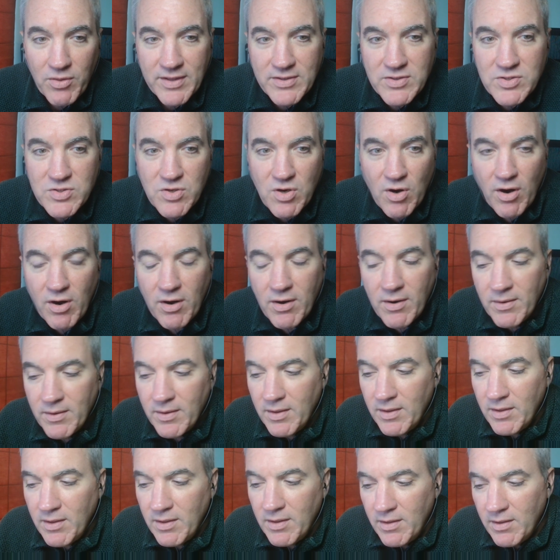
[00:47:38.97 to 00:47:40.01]
Let's start
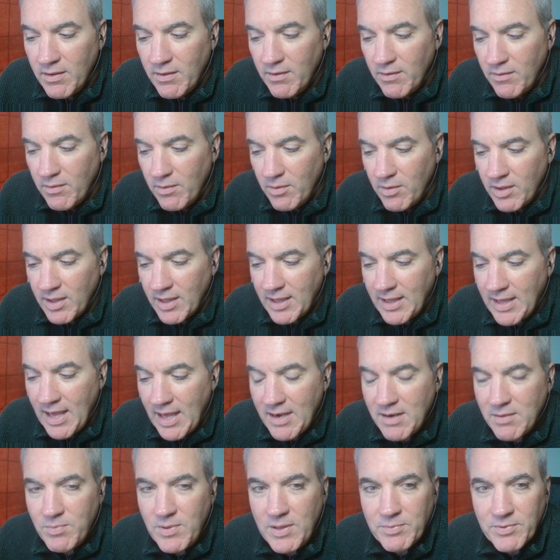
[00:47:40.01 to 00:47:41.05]

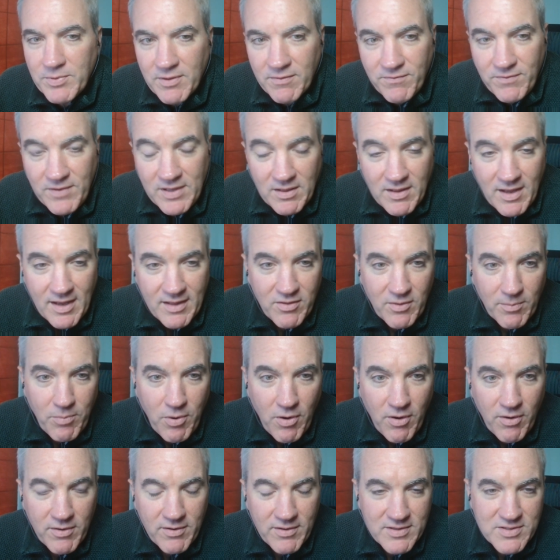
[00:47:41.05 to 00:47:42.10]
getting people to feel like they're
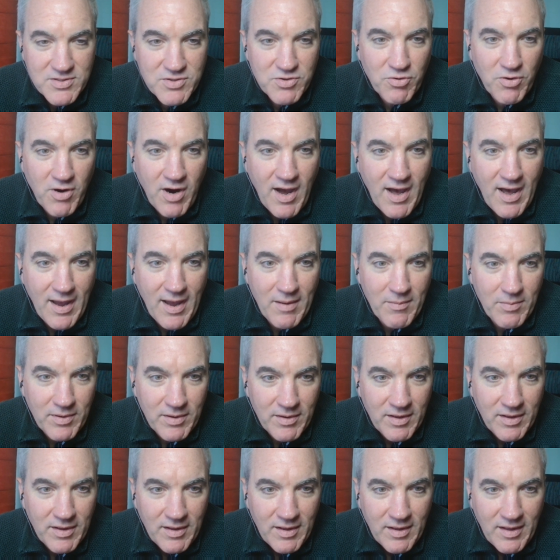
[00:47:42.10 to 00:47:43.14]
part of this tribe.
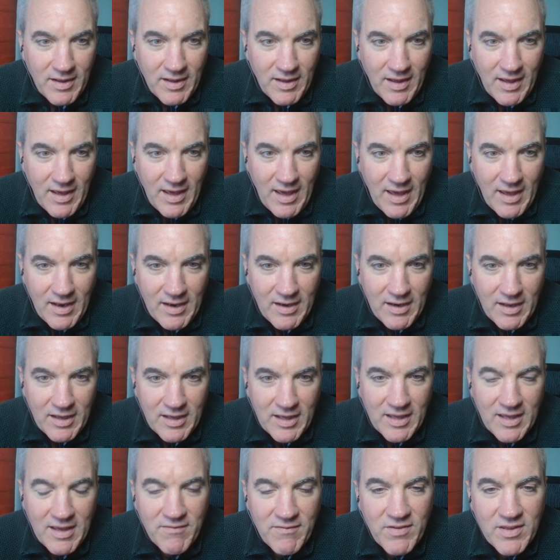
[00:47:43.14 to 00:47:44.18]
Yes. And
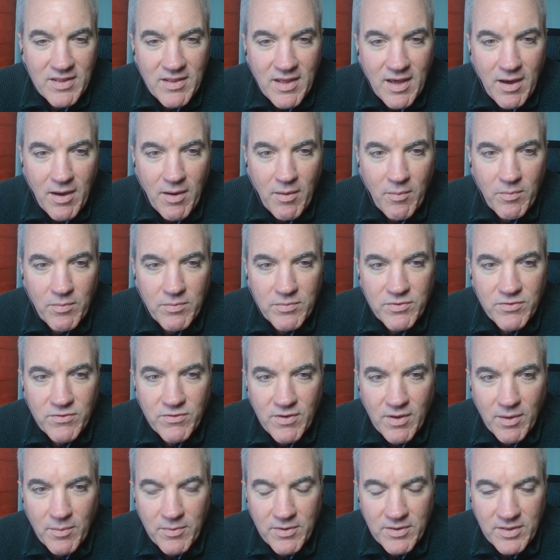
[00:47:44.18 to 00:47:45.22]
giving them
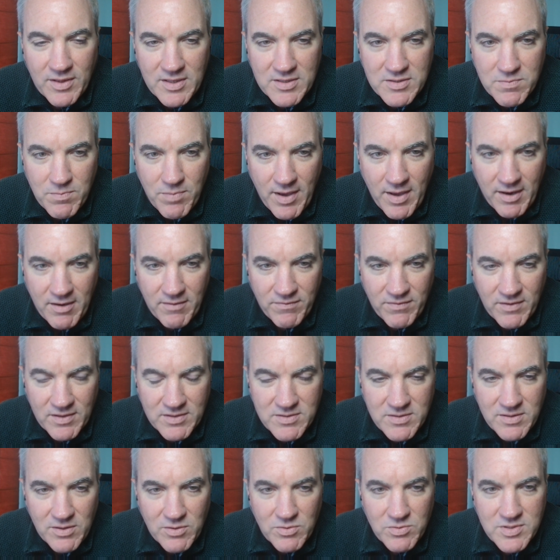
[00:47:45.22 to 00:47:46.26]
some of these benefits,
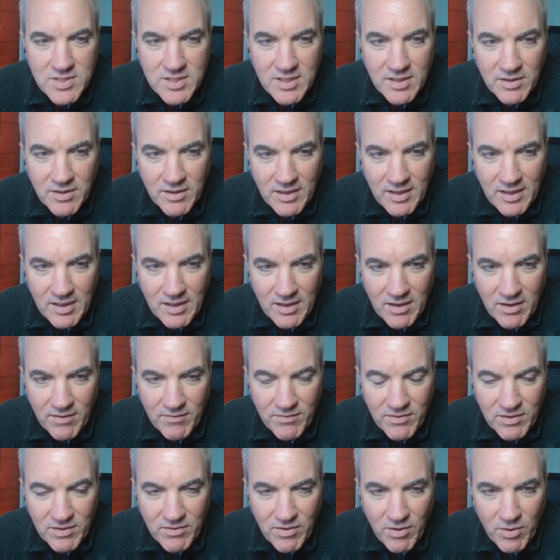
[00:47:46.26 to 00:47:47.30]
the utility of
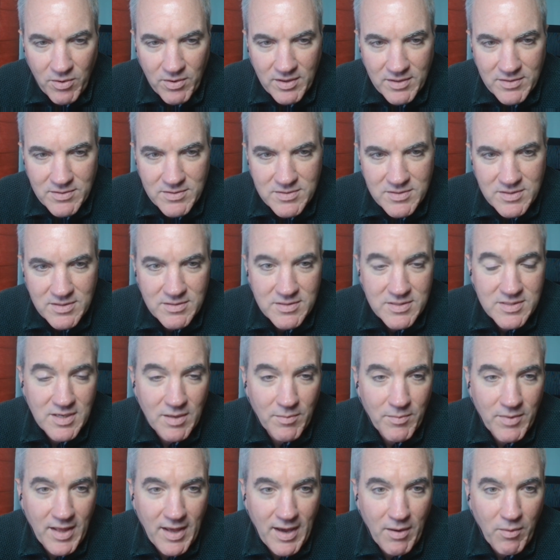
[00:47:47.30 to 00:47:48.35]
the tokens. And
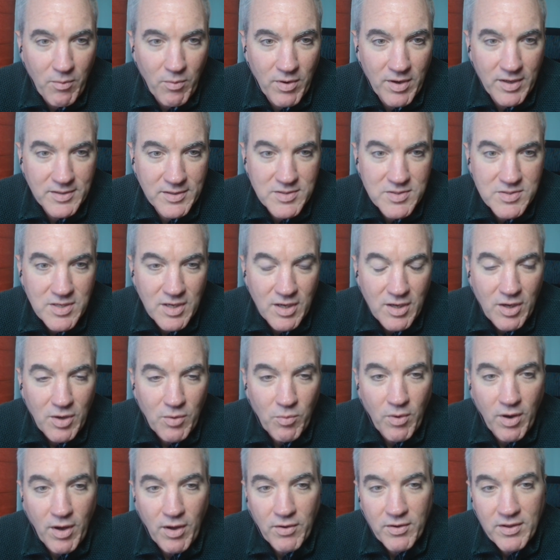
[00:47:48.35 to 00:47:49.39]
some of that was,
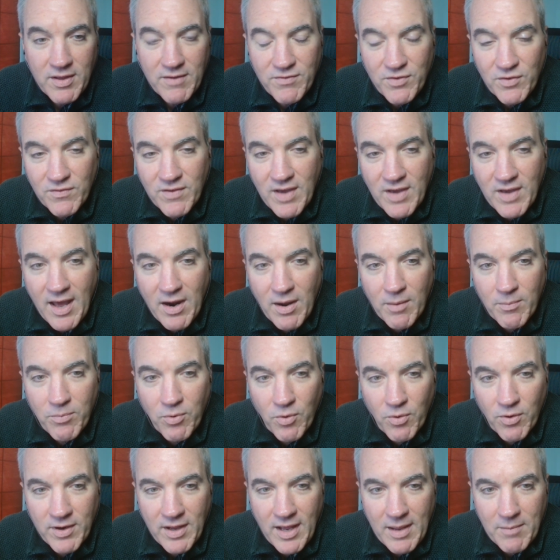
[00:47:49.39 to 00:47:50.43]
well, if you've got a
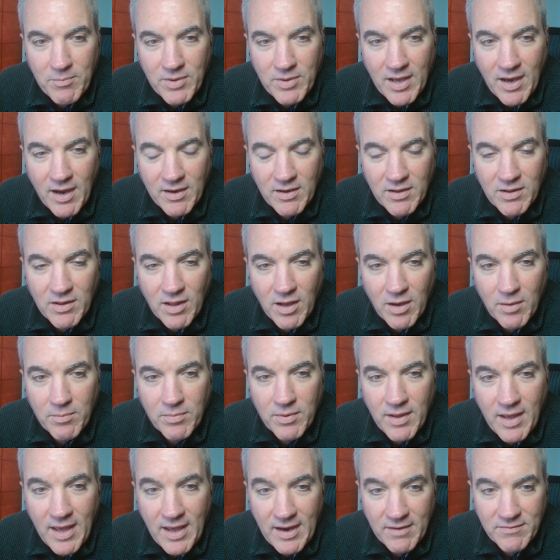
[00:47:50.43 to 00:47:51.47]
Bored Ape Yacht Club
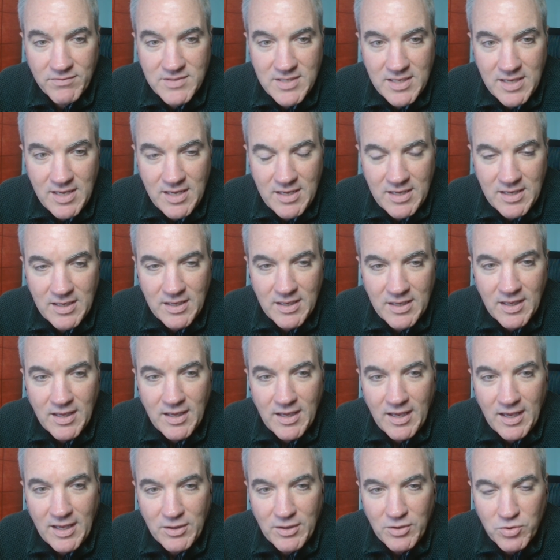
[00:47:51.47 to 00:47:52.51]
NFT
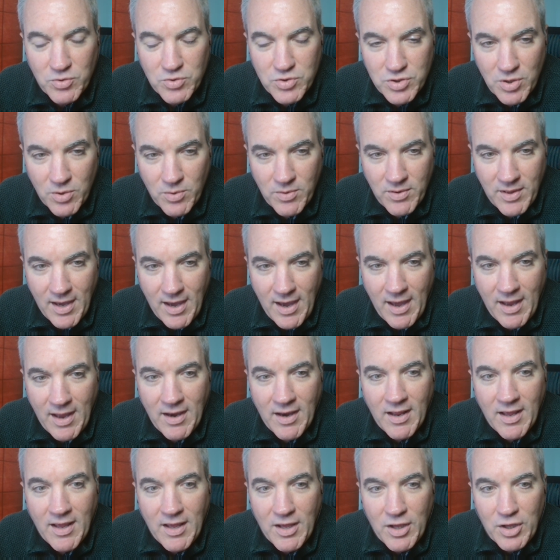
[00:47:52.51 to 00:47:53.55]
and you show that,
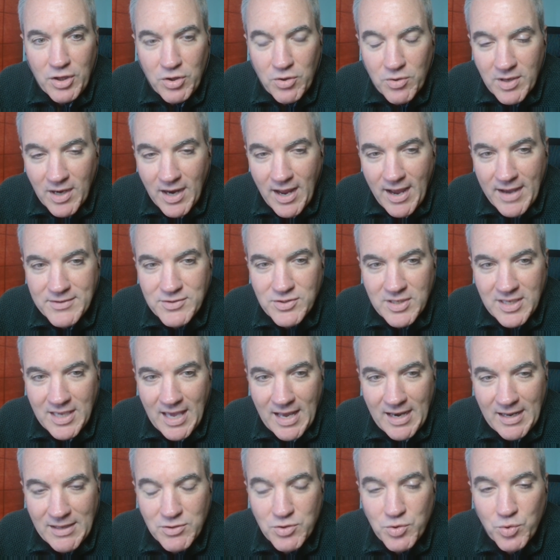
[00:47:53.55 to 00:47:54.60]
you can actually
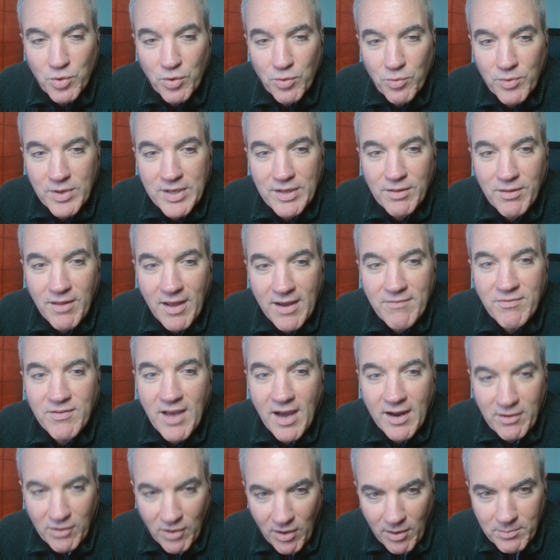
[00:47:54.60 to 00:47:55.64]
get into a real life
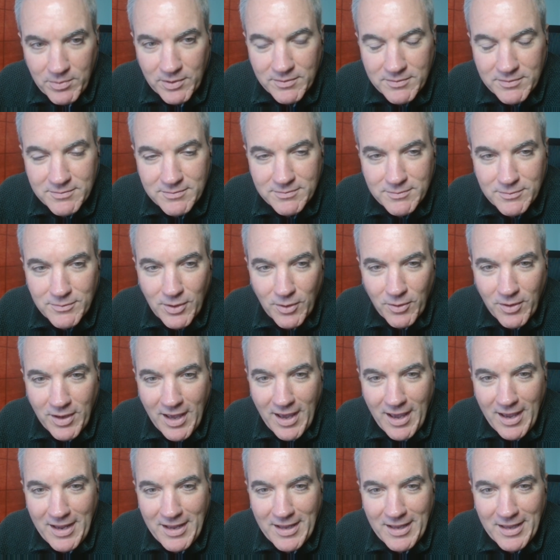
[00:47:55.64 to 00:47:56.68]
yacht club,
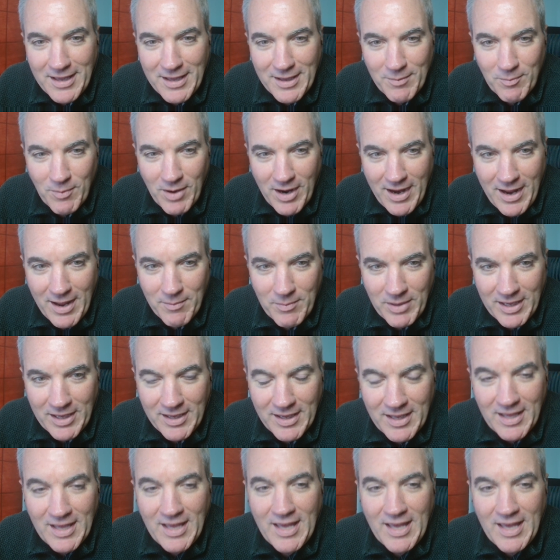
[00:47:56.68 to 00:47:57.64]
in Miami.